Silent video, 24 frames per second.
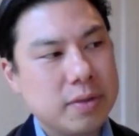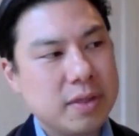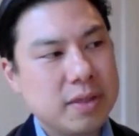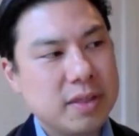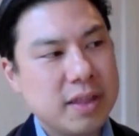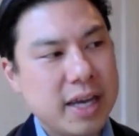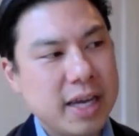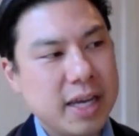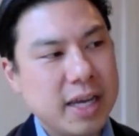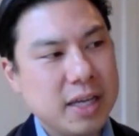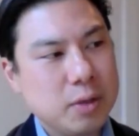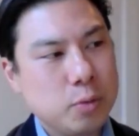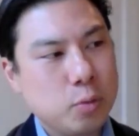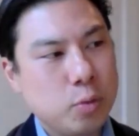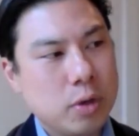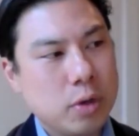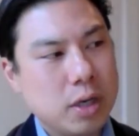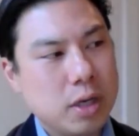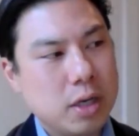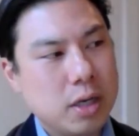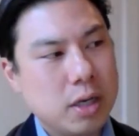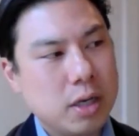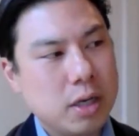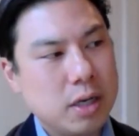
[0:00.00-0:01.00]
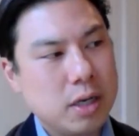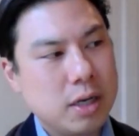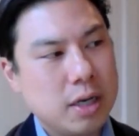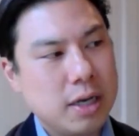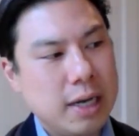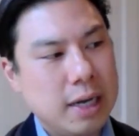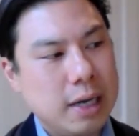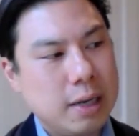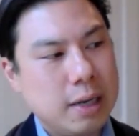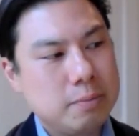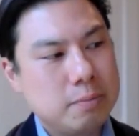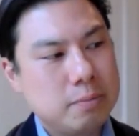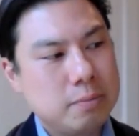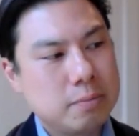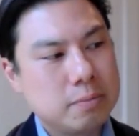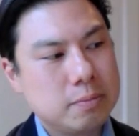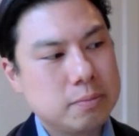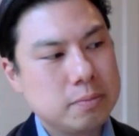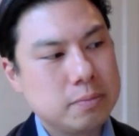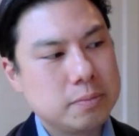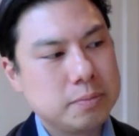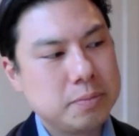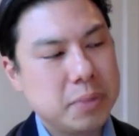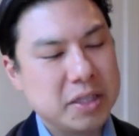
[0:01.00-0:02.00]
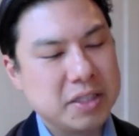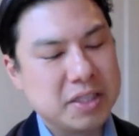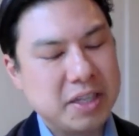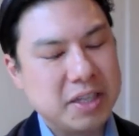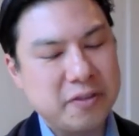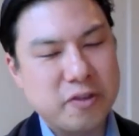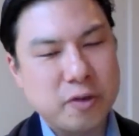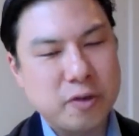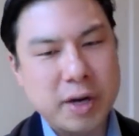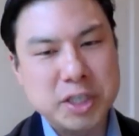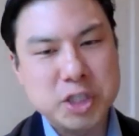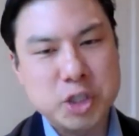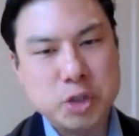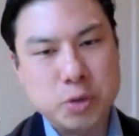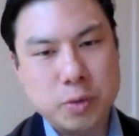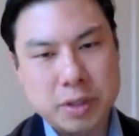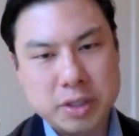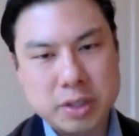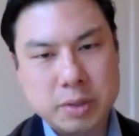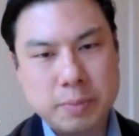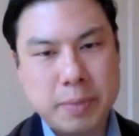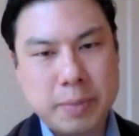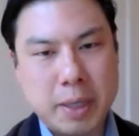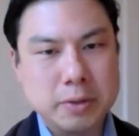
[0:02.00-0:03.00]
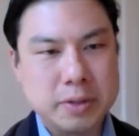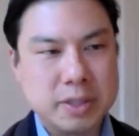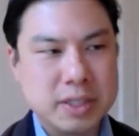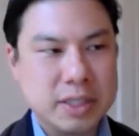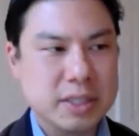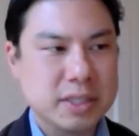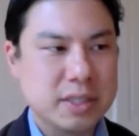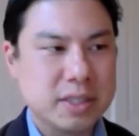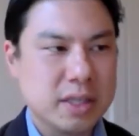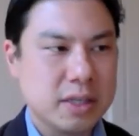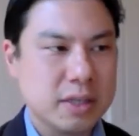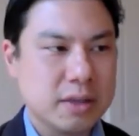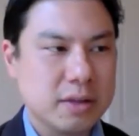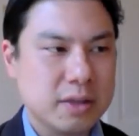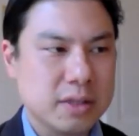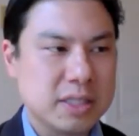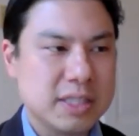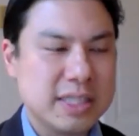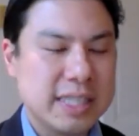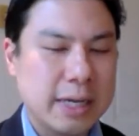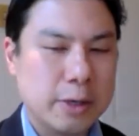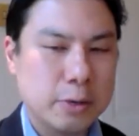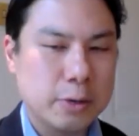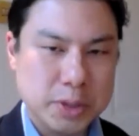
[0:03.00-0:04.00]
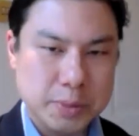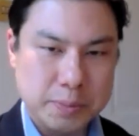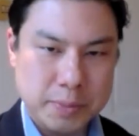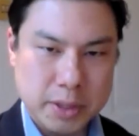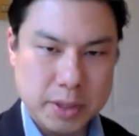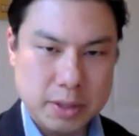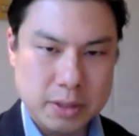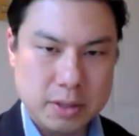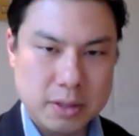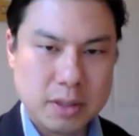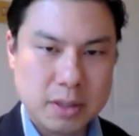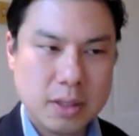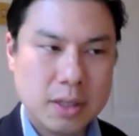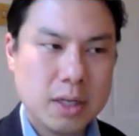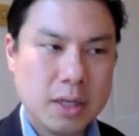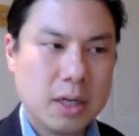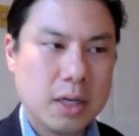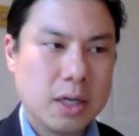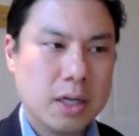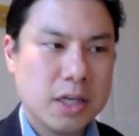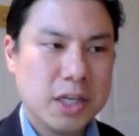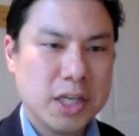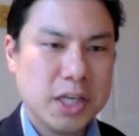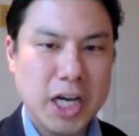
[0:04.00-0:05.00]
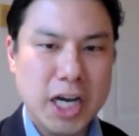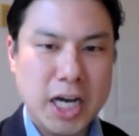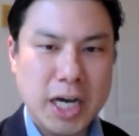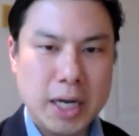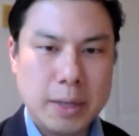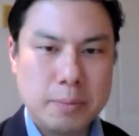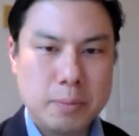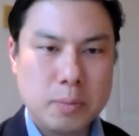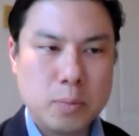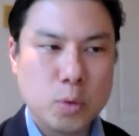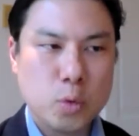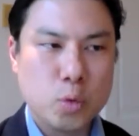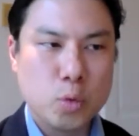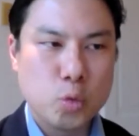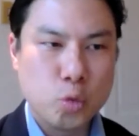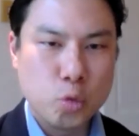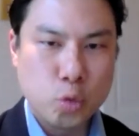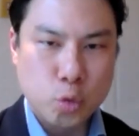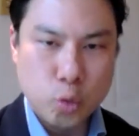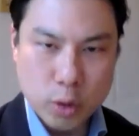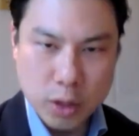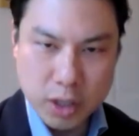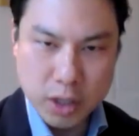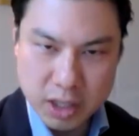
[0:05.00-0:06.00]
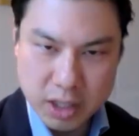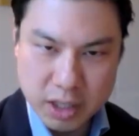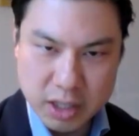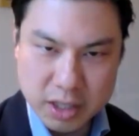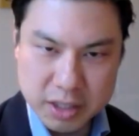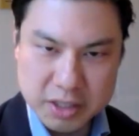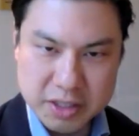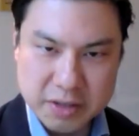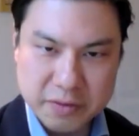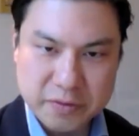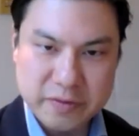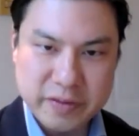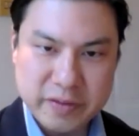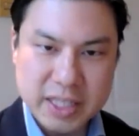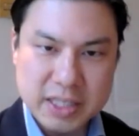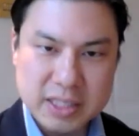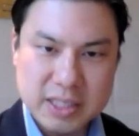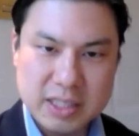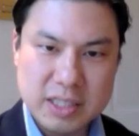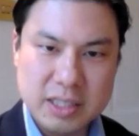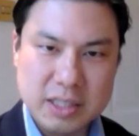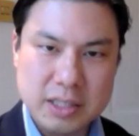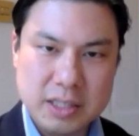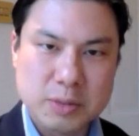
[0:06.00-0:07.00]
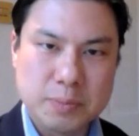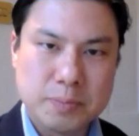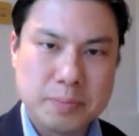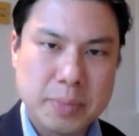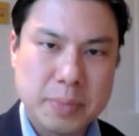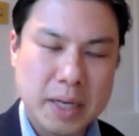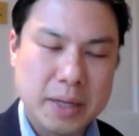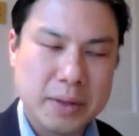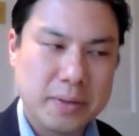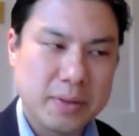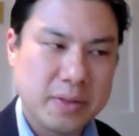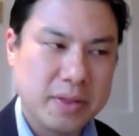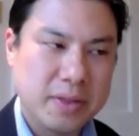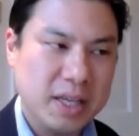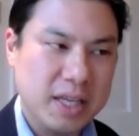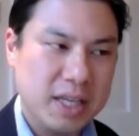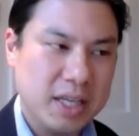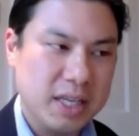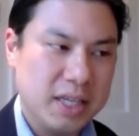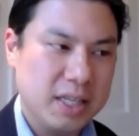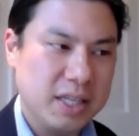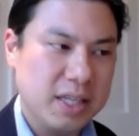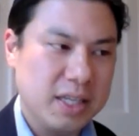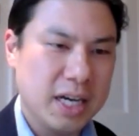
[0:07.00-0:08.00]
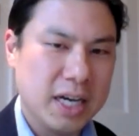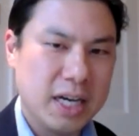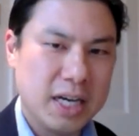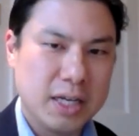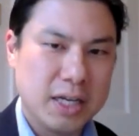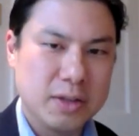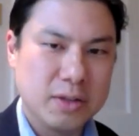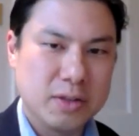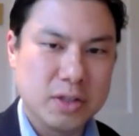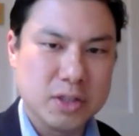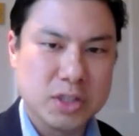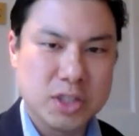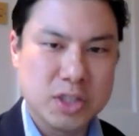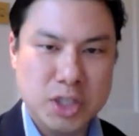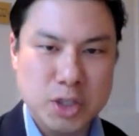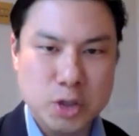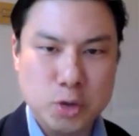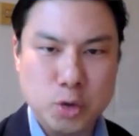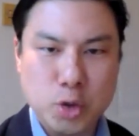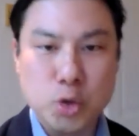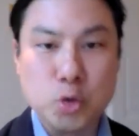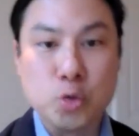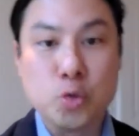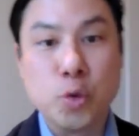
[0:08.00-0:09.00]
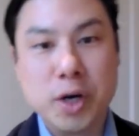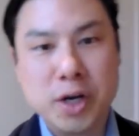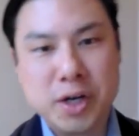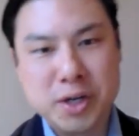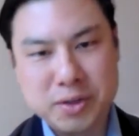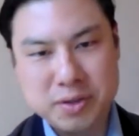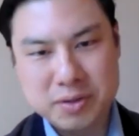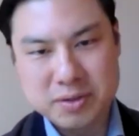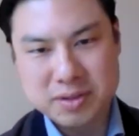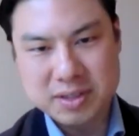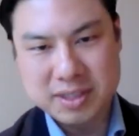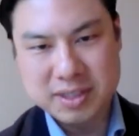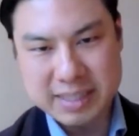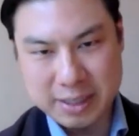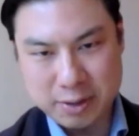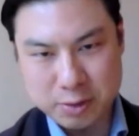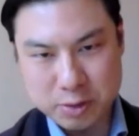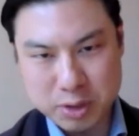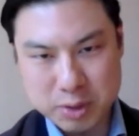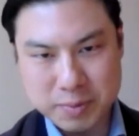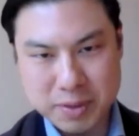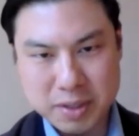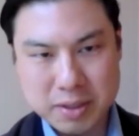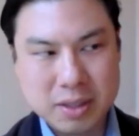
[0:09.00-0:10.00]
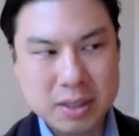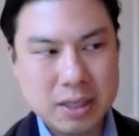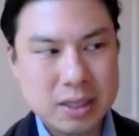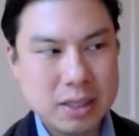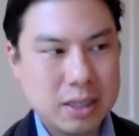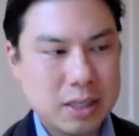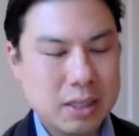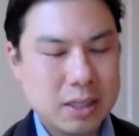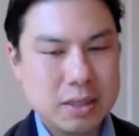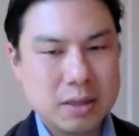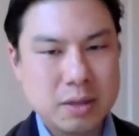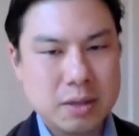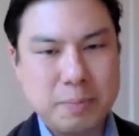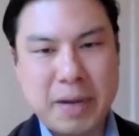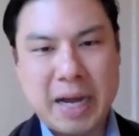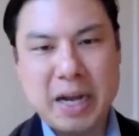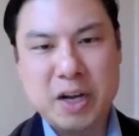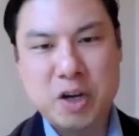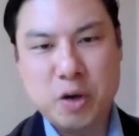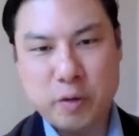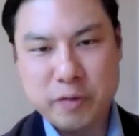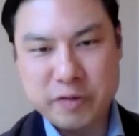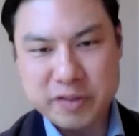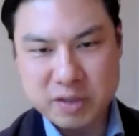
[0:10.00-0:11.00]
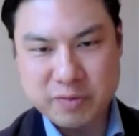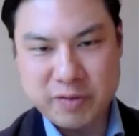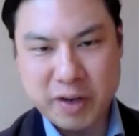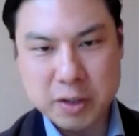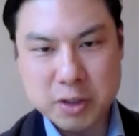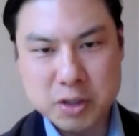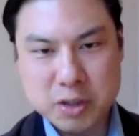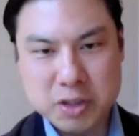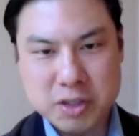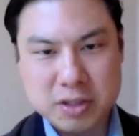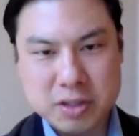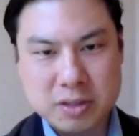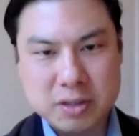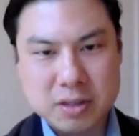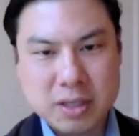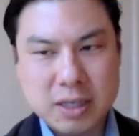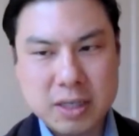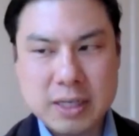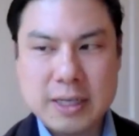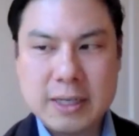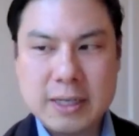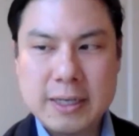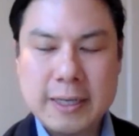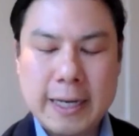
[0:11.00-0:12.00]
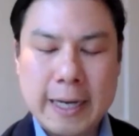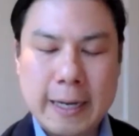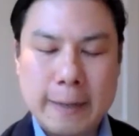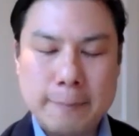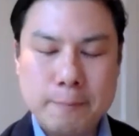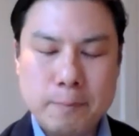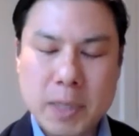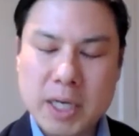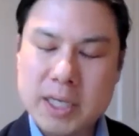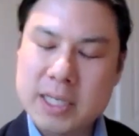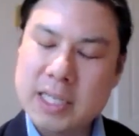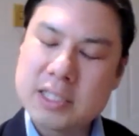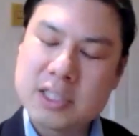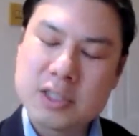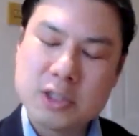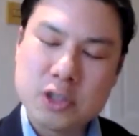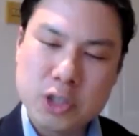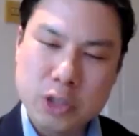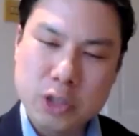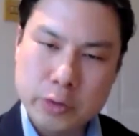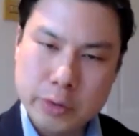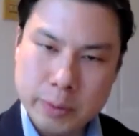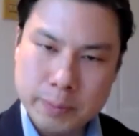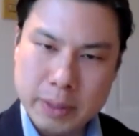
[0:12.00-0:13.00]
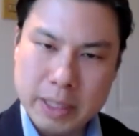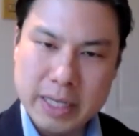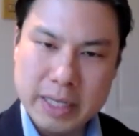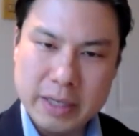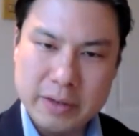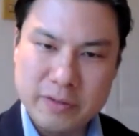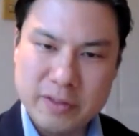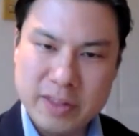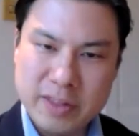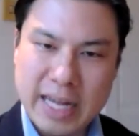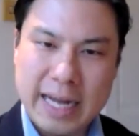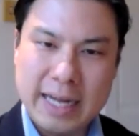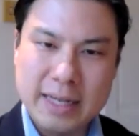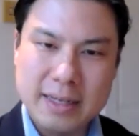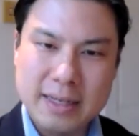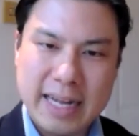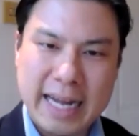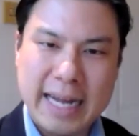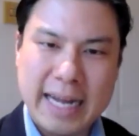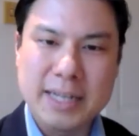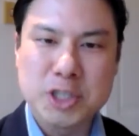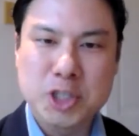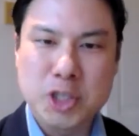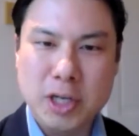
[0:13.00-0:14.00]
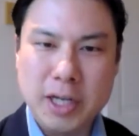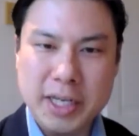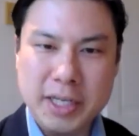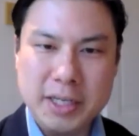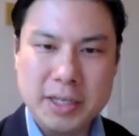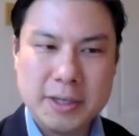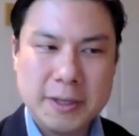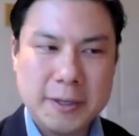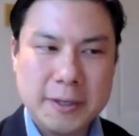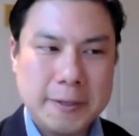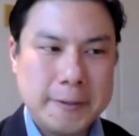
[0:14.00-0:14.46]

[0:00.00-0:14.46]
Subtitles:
They were, but the differential, I suppose, is that the salesmen were convicted, but the 2 who weren't salesmen, the back office function, I guess the jury believed that actually